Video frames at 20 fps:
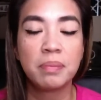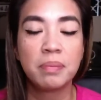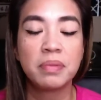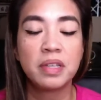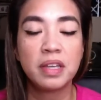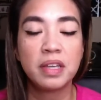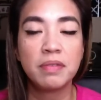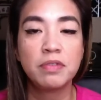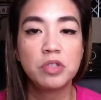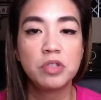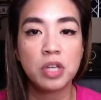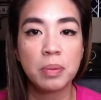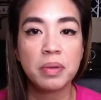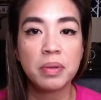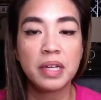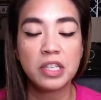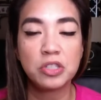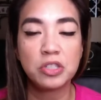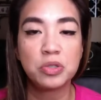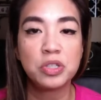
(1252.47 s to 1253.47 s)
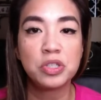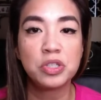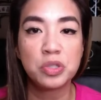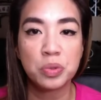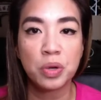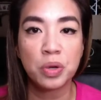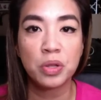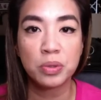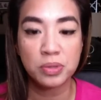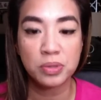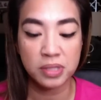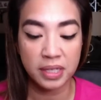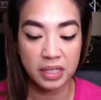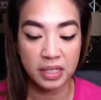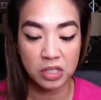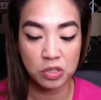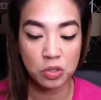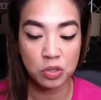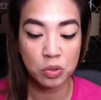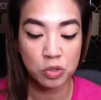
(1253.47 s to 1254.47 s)
give double entries to all those
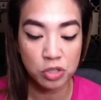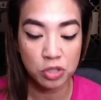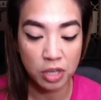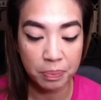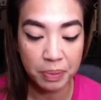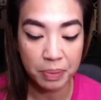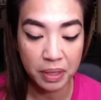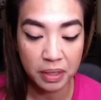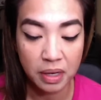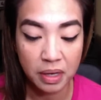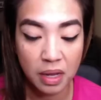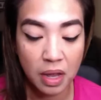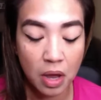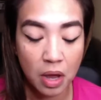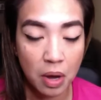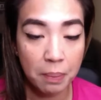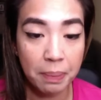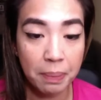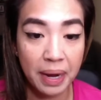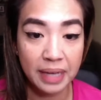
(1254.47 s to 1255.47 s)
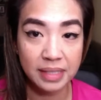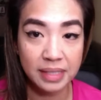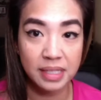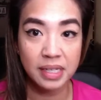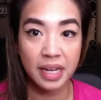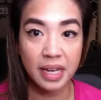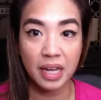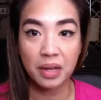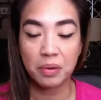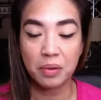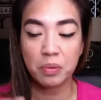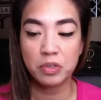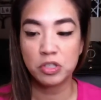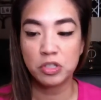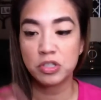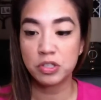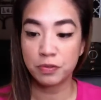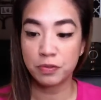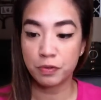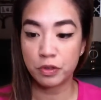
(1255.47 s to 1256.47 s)
ladies who shop in by today, which
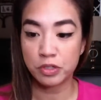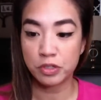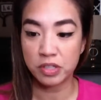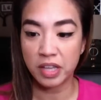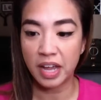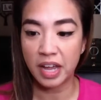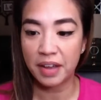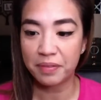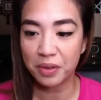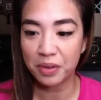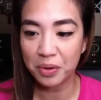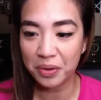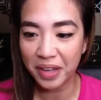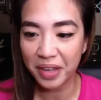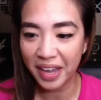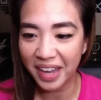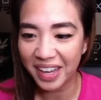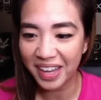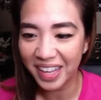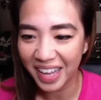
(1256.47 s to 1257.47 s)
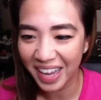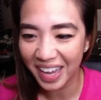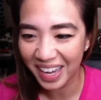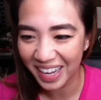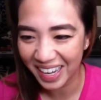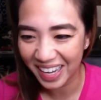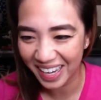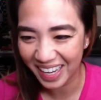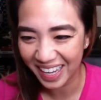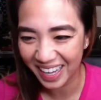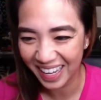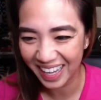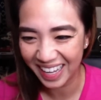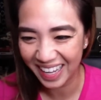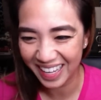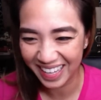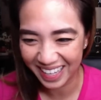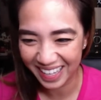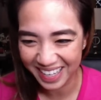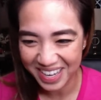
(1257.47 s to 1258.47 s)
is the first live, okay?
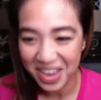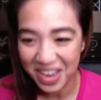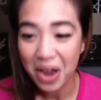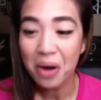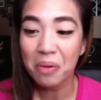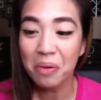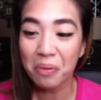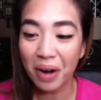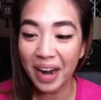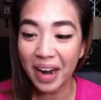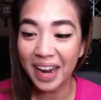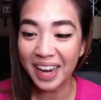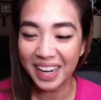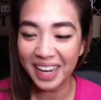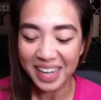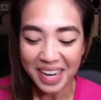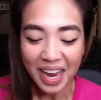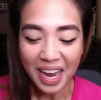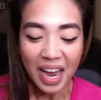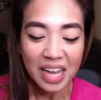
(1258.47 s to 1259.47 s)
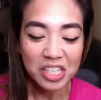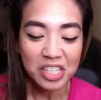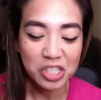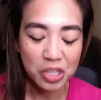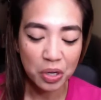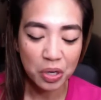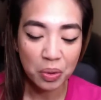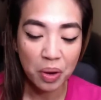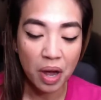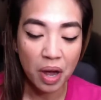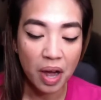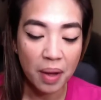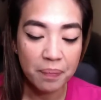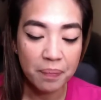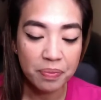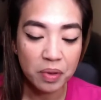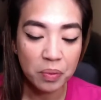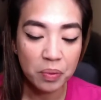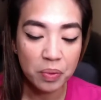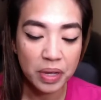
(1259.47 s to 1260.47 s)
Right. So
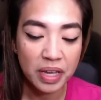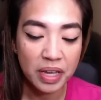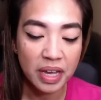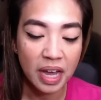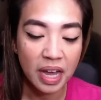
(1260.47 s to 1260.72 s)
we're